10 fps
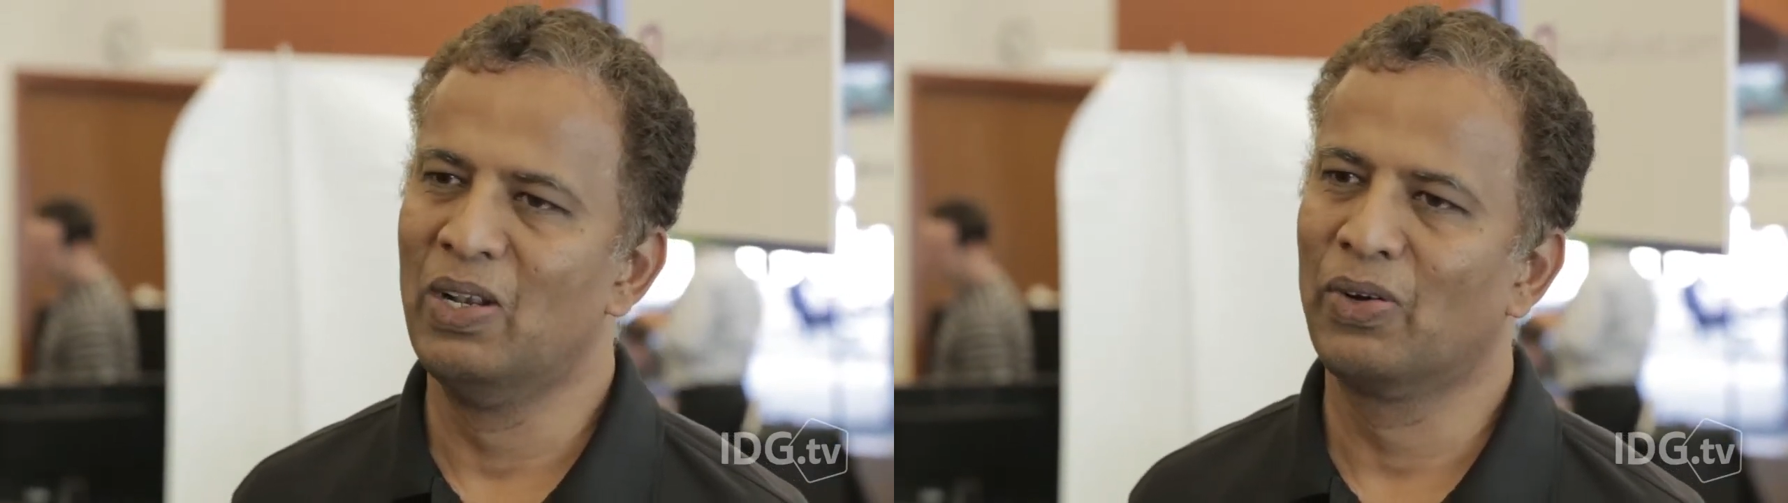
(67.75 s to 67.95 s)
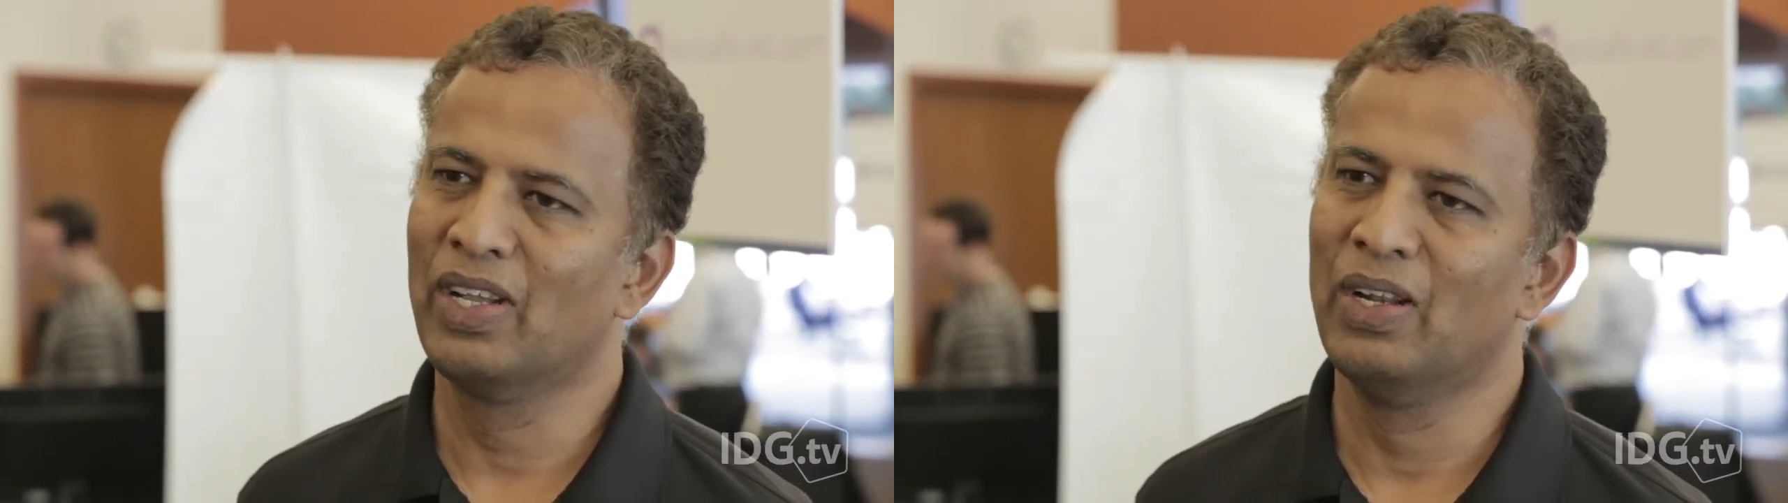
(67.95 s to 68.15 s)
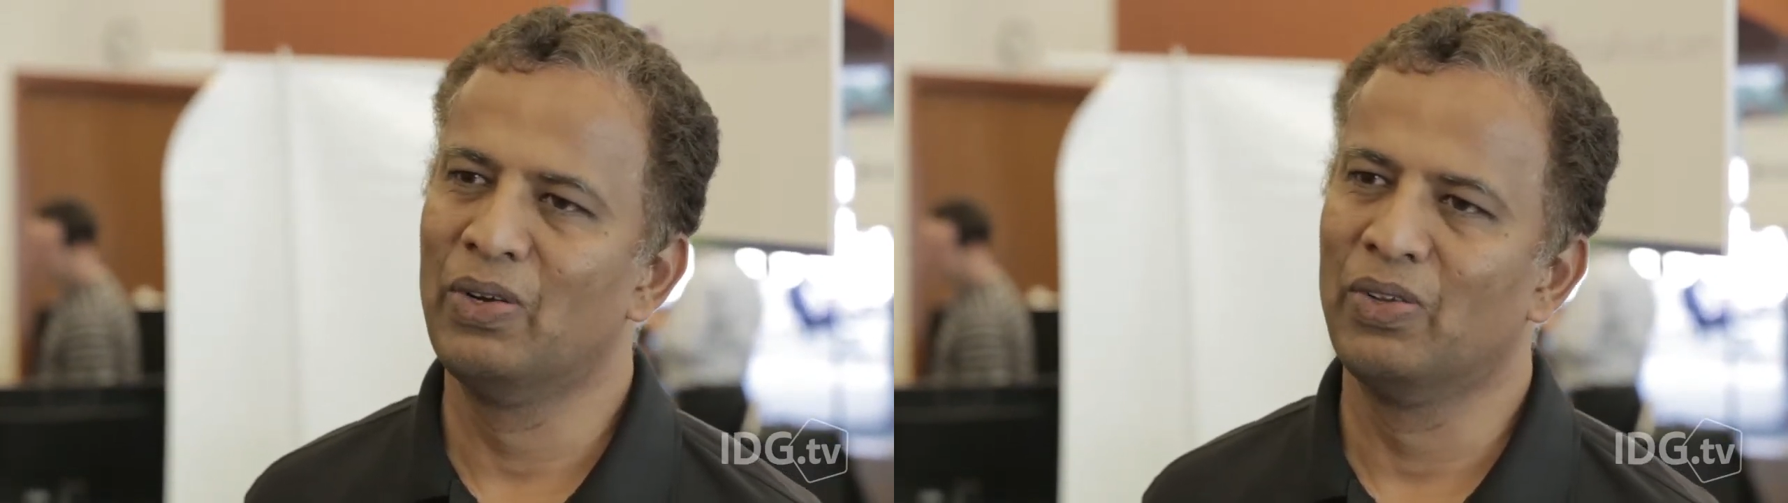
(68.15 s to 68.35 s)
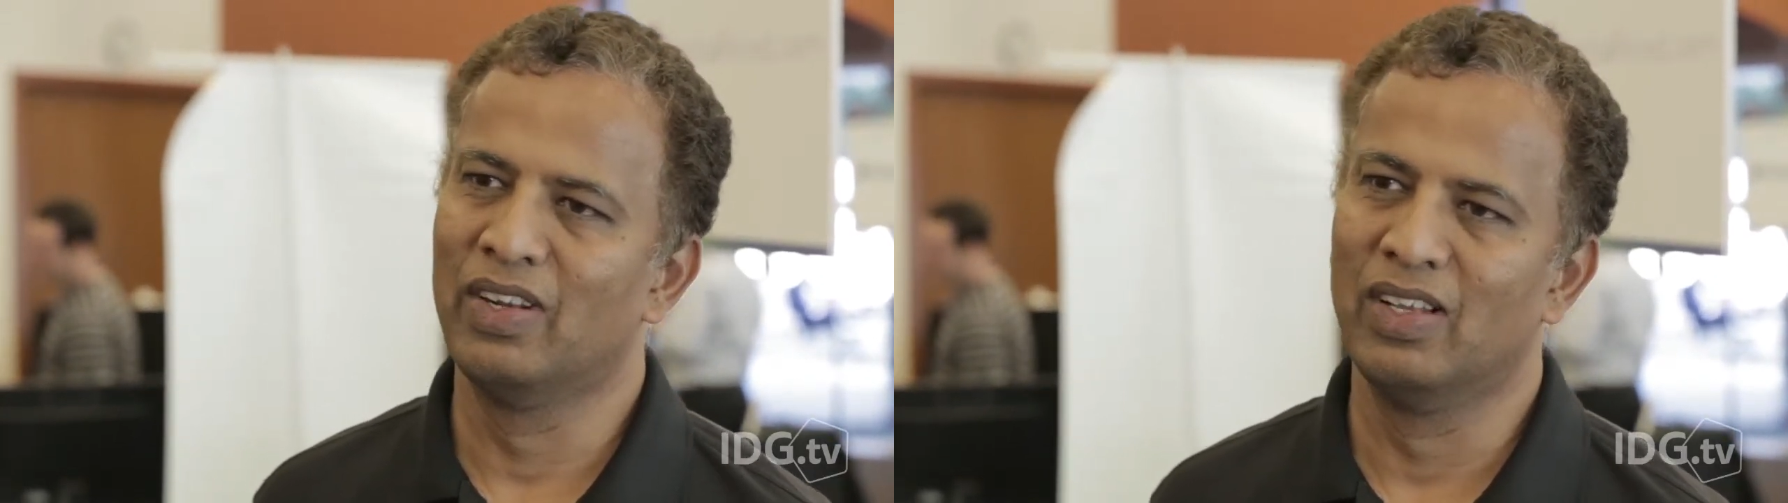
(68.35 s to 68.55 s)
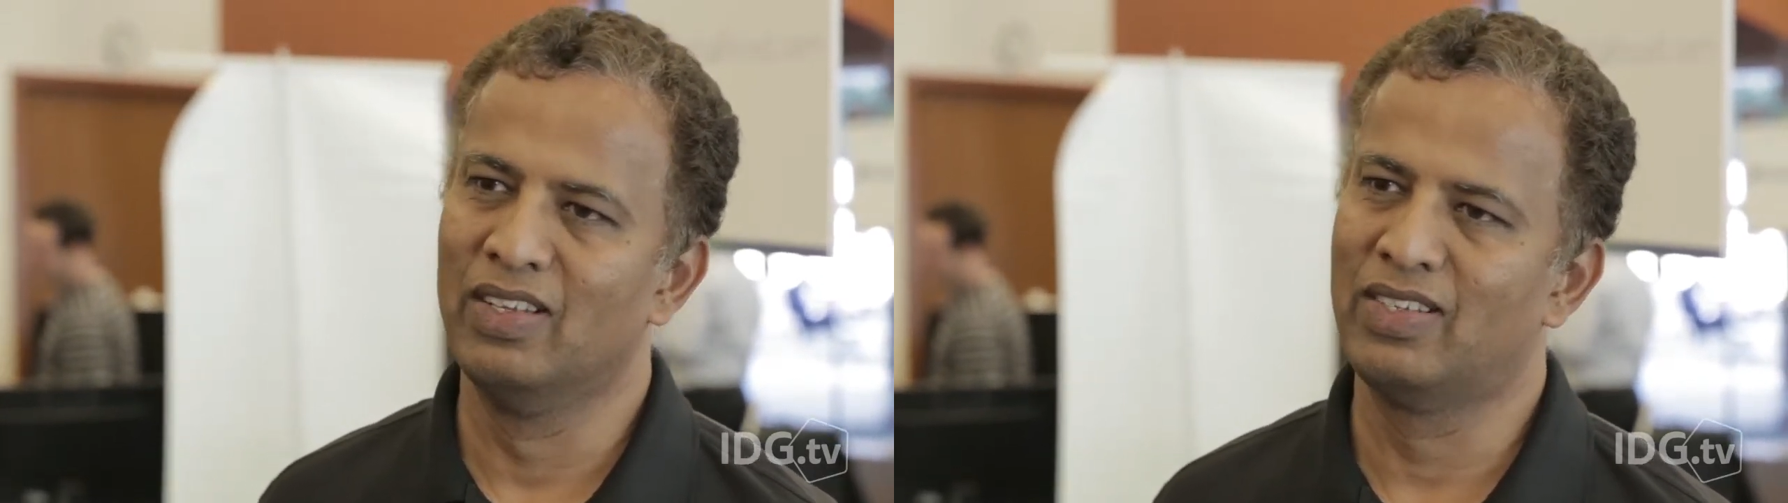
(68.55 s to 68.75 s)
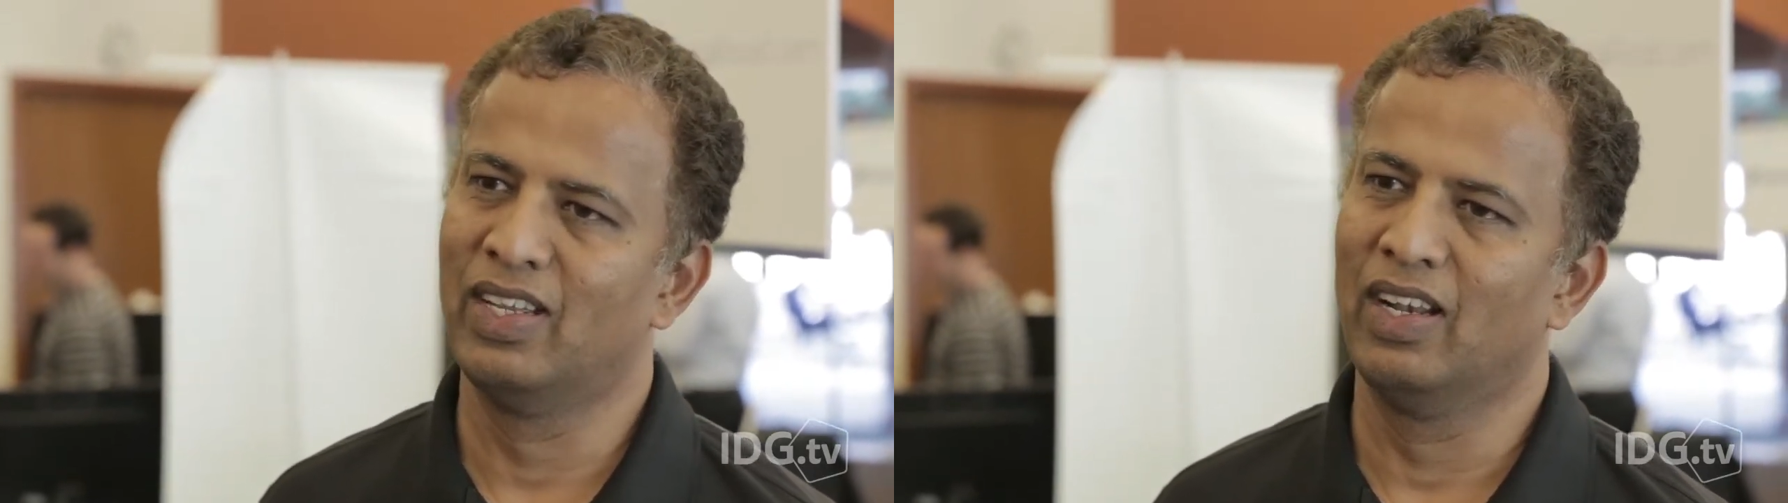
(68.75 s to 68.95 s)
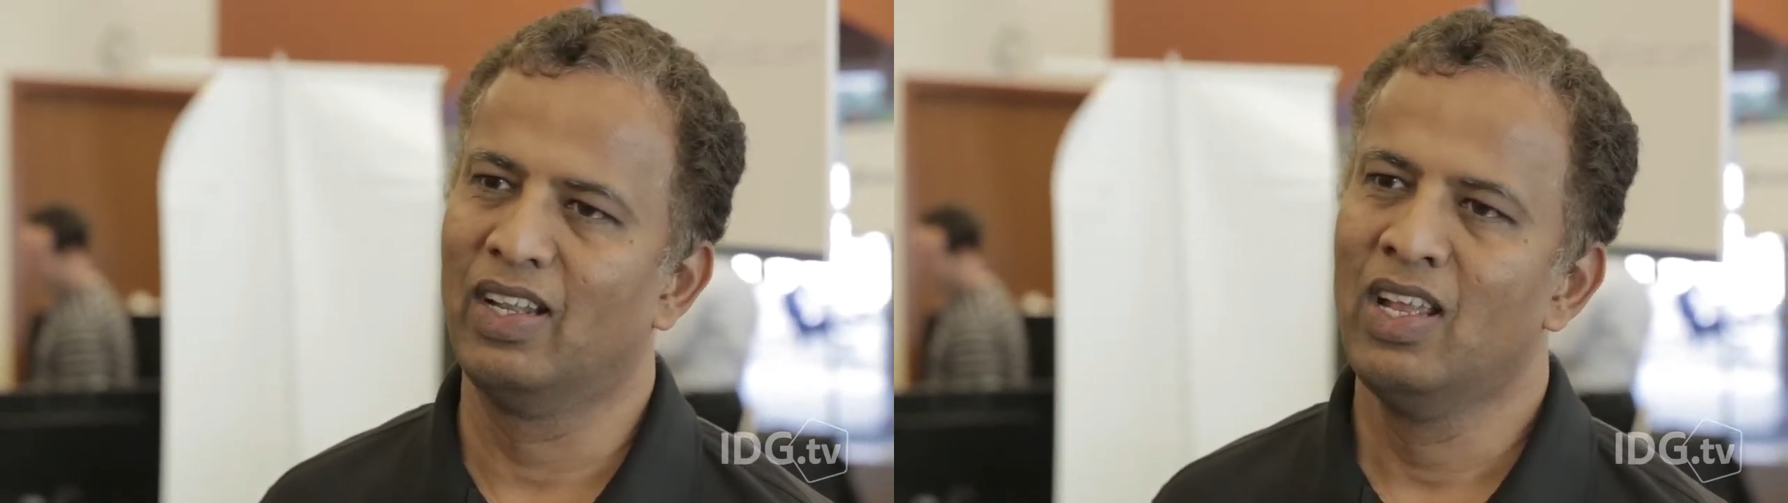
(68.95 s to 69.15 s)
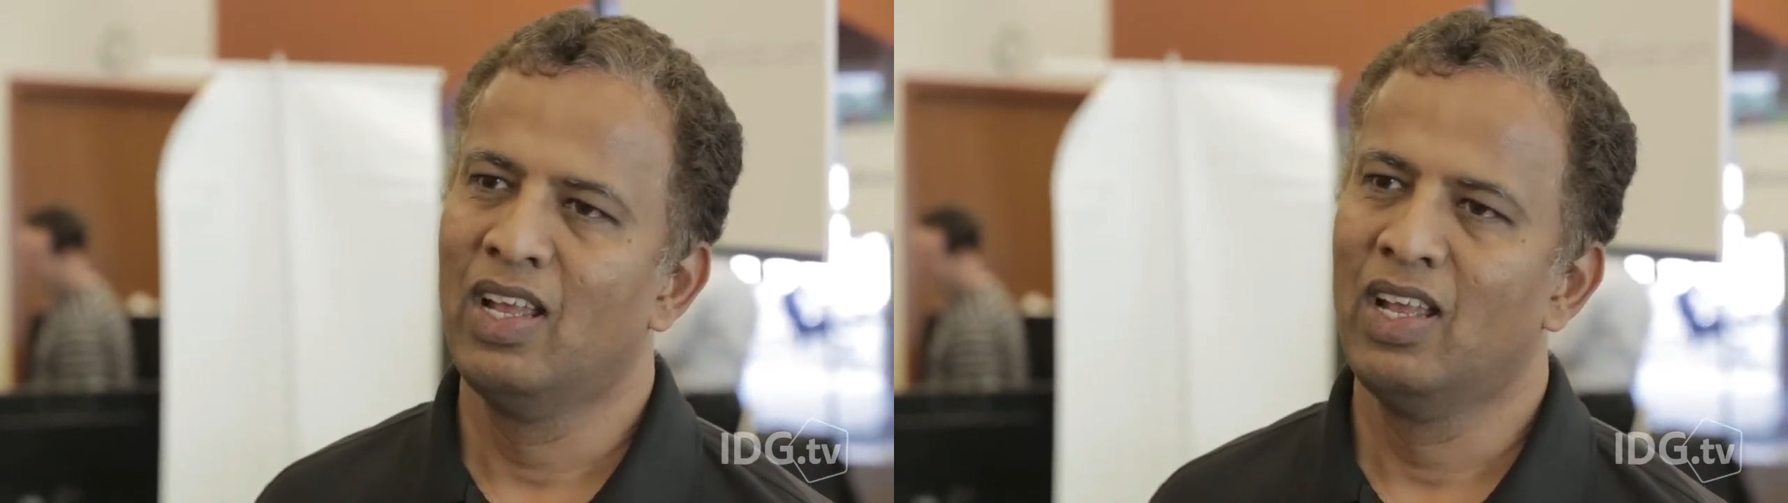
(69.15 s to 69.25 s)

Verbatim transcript: looking into the real estate.